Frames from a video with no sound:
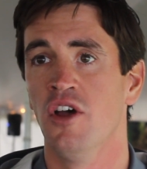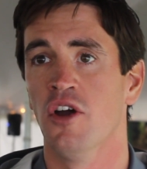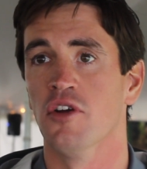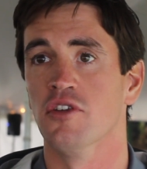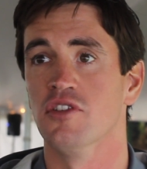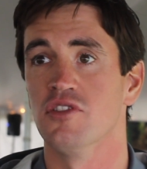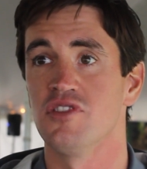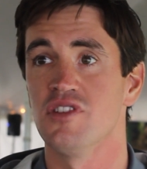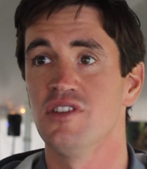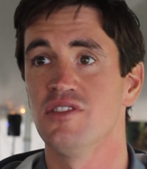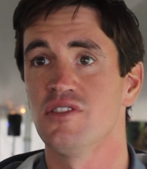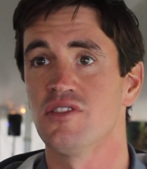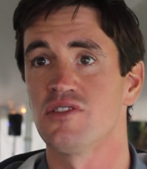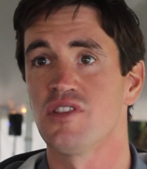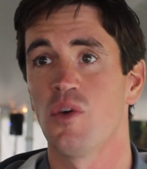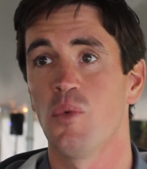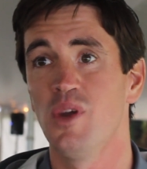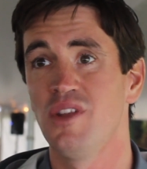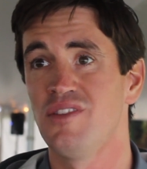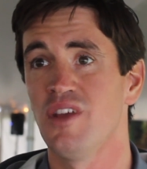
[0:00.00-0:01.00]
are diseases
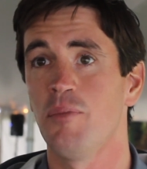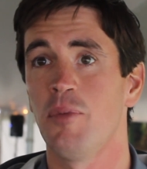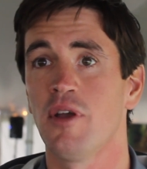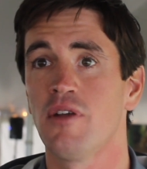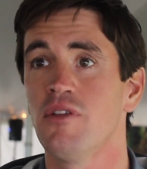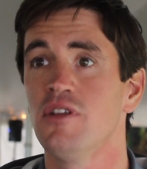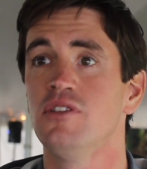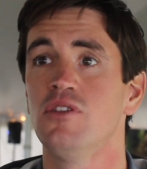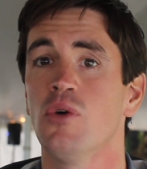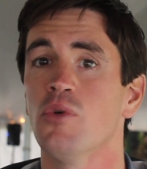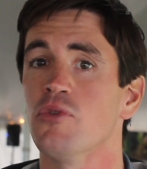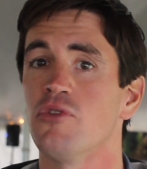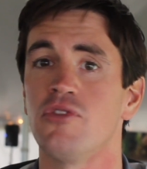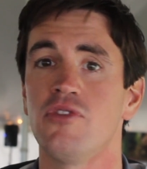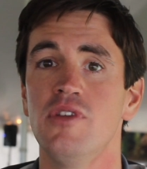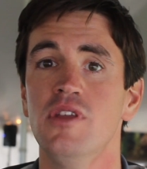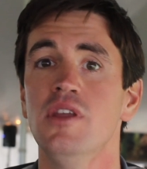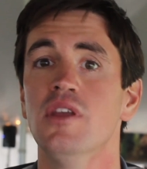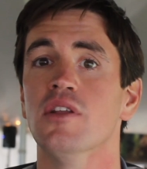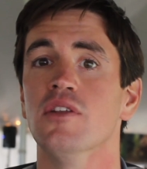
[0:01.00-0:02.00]
that we typically don't
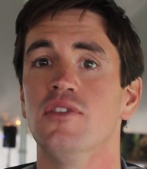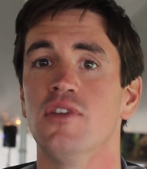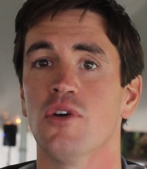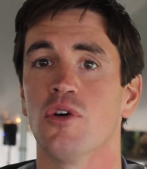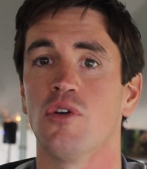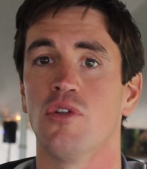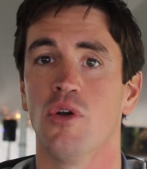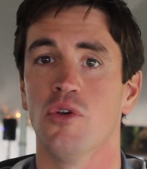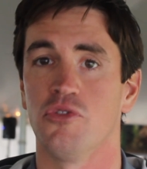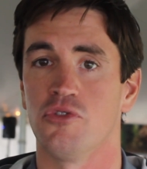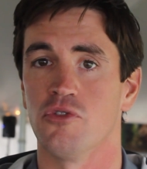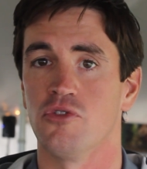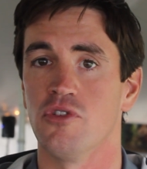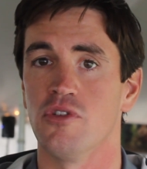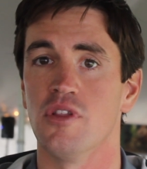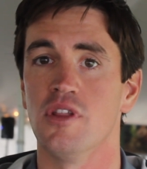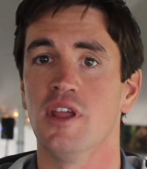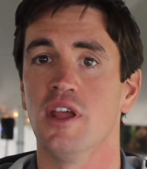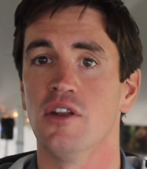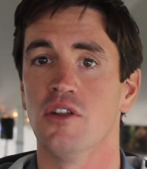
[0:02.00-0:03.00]
see until closer
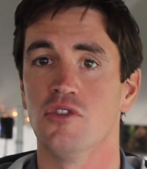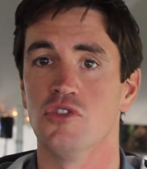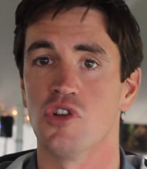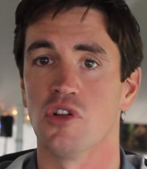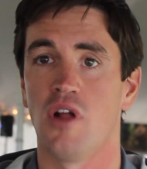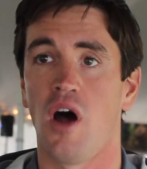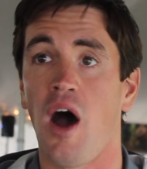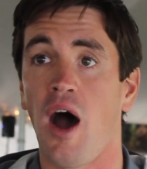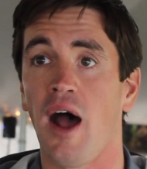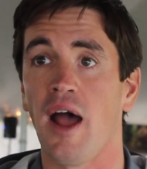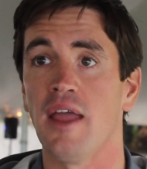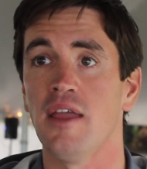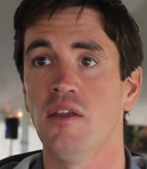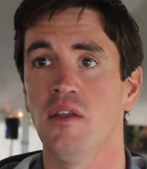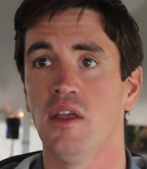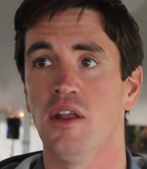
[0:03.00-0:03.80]
to the end of July.